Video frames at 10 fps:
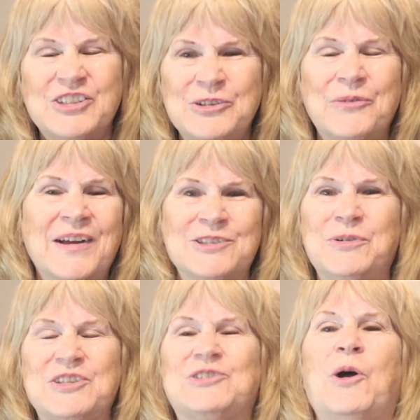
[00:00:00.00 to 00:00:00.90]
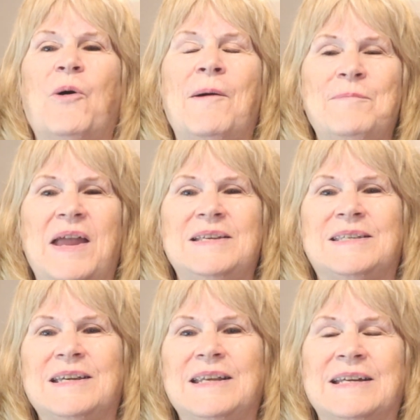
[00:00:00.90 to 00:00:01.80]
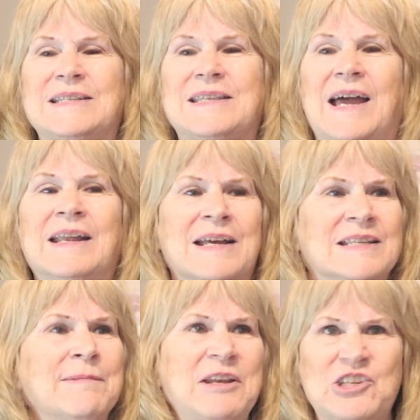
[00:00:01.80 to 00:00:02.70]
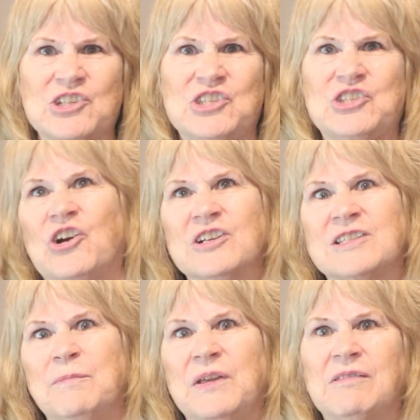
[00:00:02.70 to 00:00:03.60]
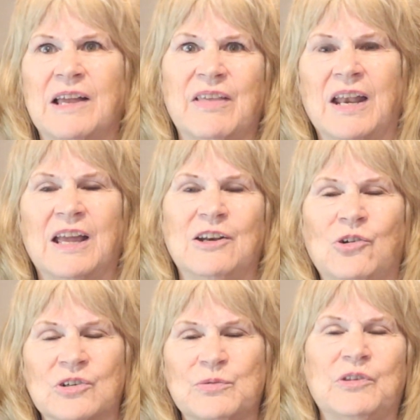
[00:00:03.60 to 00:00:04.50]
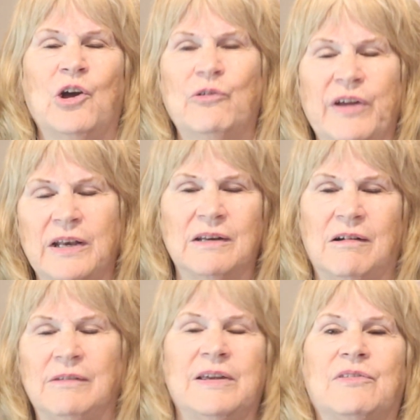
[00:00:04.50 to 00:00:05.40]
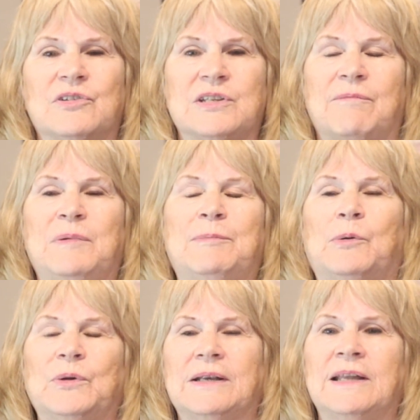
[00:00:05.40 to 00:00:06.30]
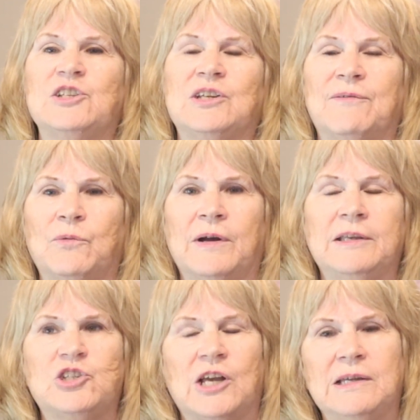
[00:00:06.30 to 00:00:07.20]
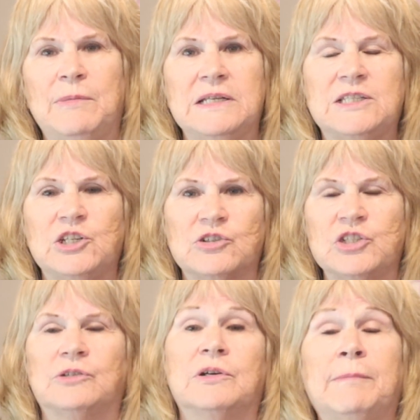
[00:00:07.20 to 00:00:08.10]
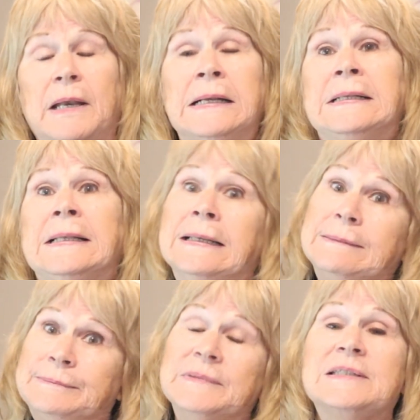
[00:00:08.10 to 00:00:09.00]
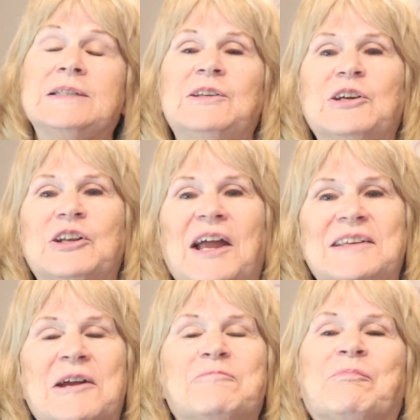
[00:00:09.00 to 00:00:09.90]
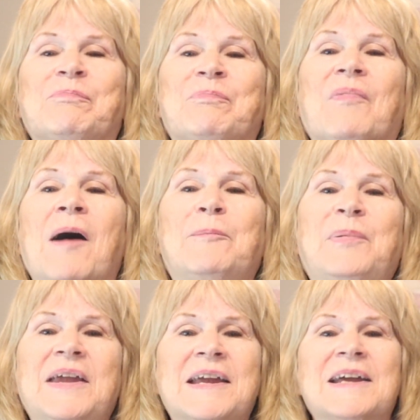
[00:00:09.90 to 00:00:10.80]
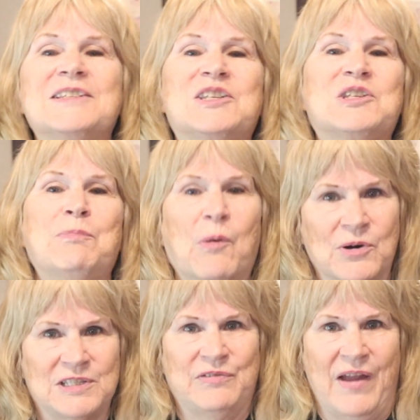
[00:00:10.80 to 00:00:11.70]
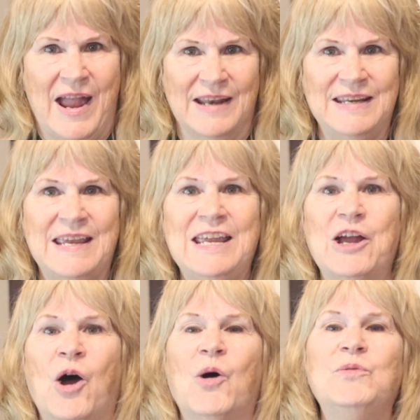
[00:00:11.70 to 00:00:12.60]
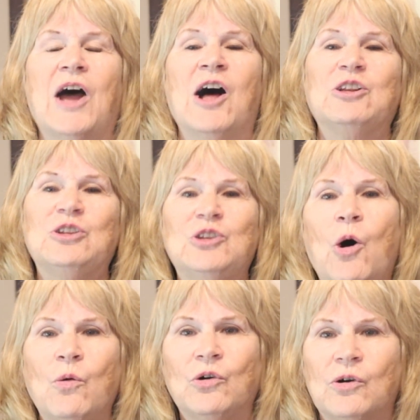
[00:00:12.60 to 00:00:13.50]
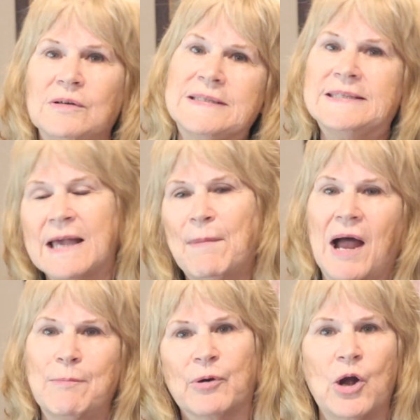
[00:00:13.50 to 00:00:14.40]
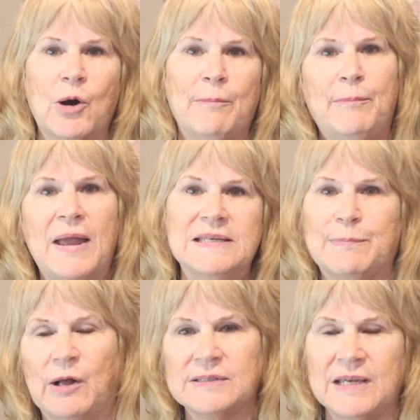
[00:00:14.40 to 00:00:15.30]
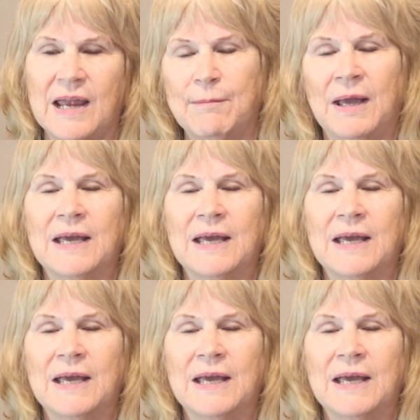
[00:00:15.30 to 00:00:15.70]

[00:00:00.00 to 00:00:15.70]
that's what's so amazing, is that somebody should start something like that again. Of course, with COVID and all the other stuff, people wouldn't let you give away jelly beans to your children, but it's still a good idea. A big sports fan, he owned a local semi-pro baseball team.